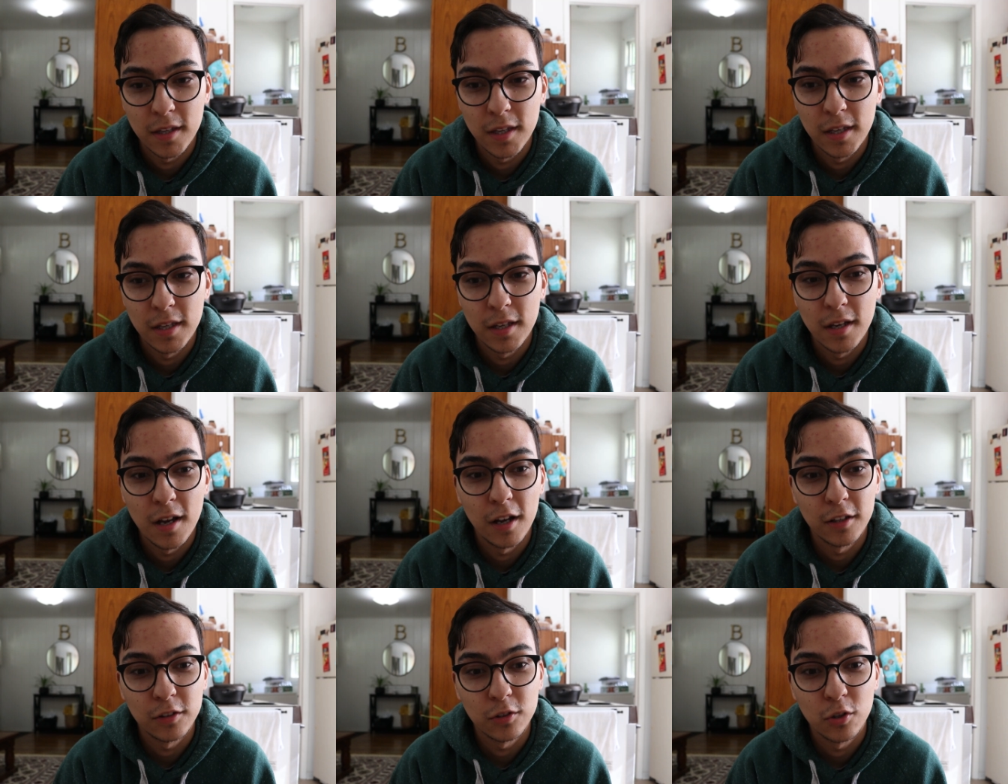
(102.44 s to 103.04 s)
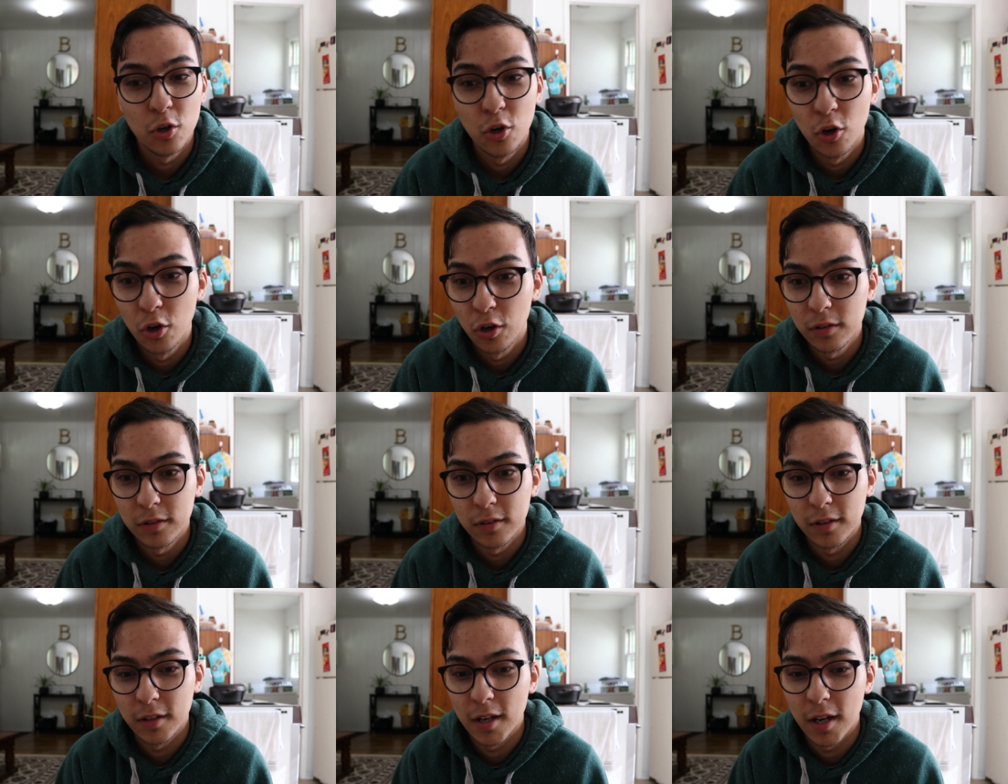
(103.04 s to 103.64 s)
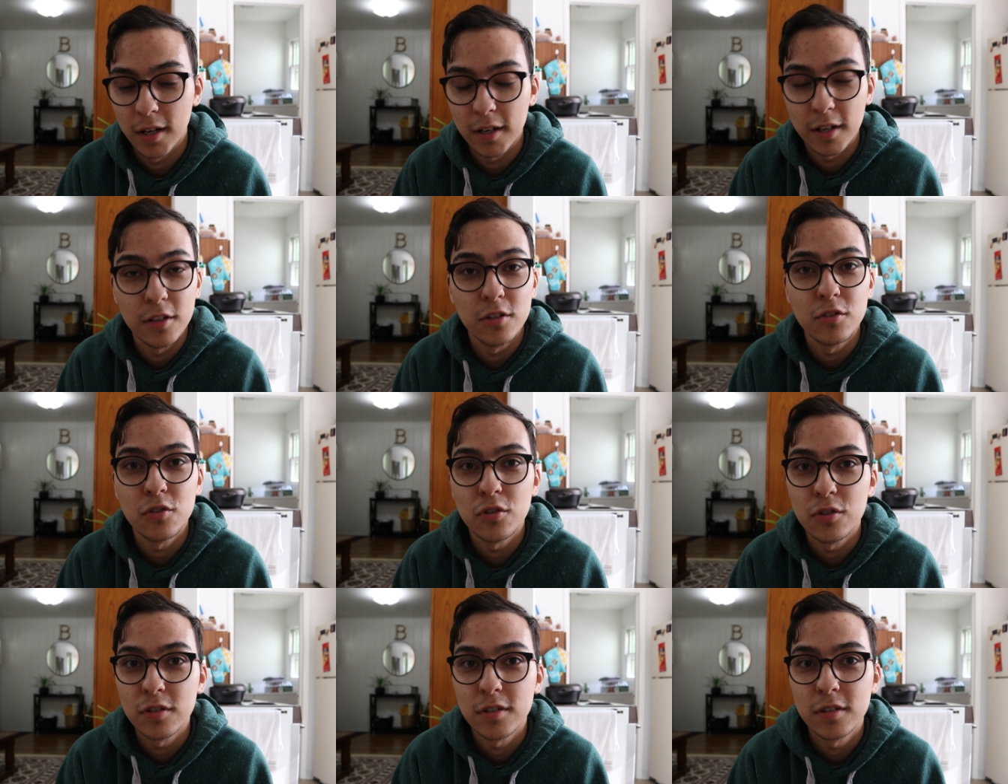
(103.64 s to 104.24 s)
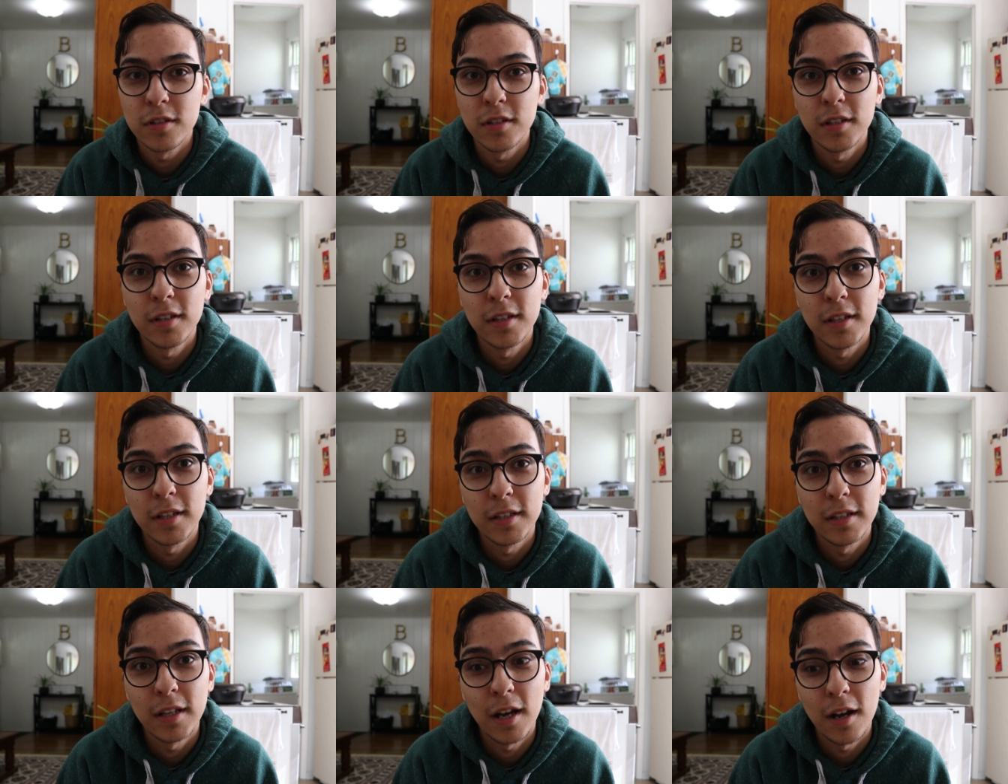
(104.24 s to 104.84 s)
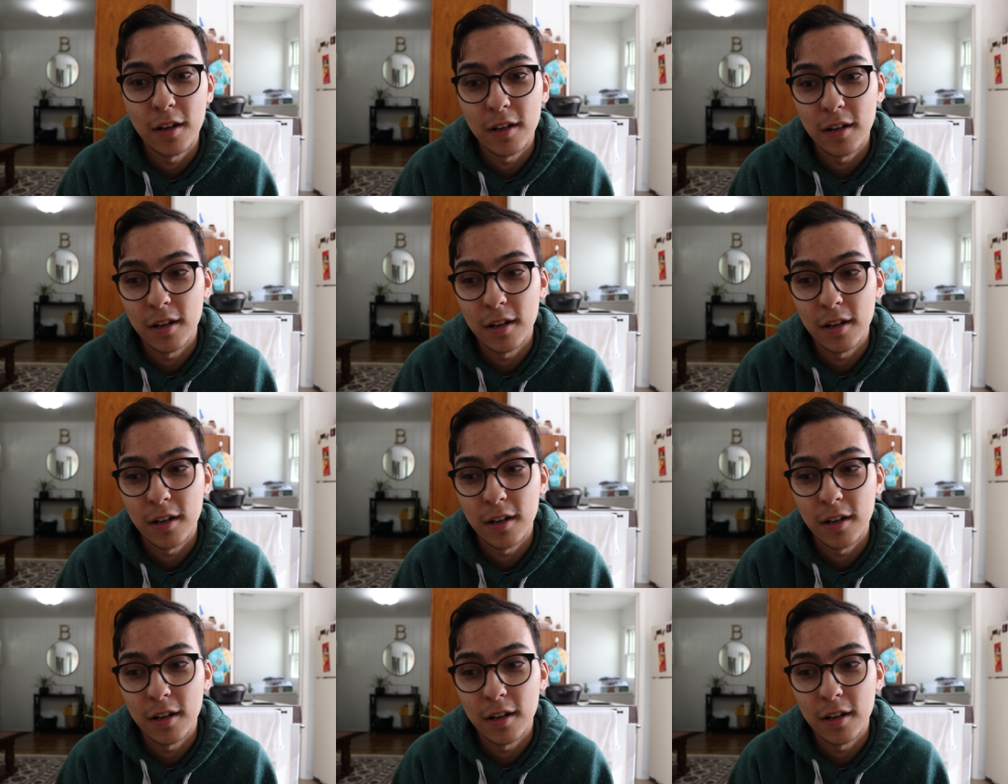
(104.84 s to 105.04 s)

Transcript: he got hooked, he got interested and uh,